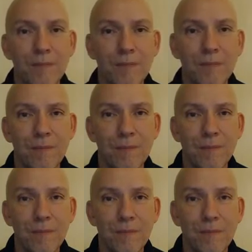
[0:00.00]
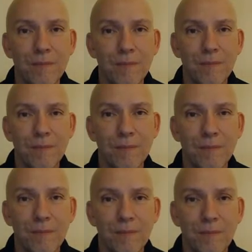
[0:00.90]

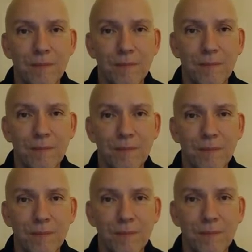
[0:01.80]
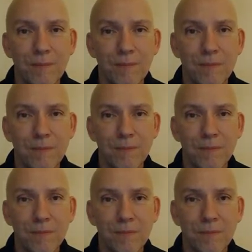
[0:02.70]

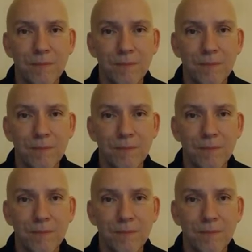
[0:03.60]
Nothing is said.